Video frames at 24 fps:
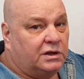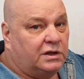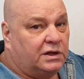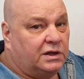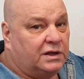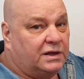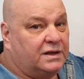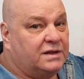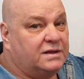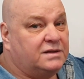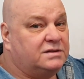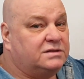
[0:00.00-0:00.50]

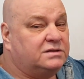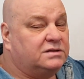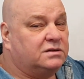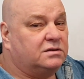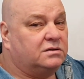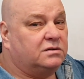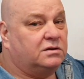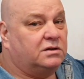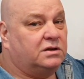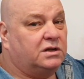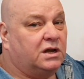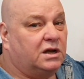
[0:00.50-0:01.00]
Is
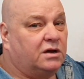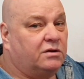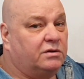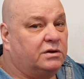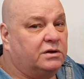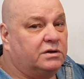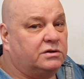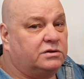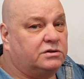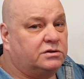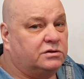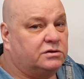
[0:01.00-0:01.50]
it going
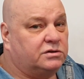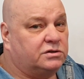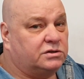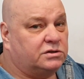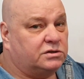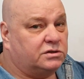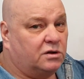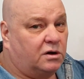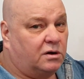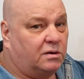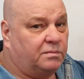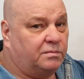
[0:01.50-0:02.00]
to
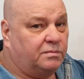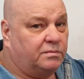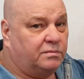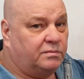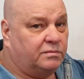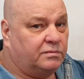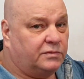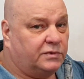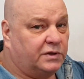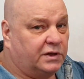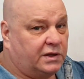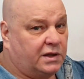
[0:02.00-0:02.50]
stop
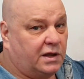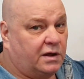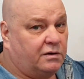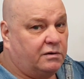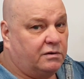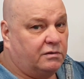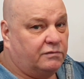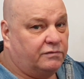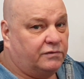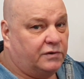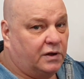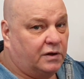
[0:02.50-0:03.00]
the
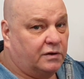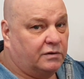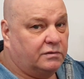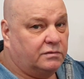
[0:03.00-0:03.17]
current flow?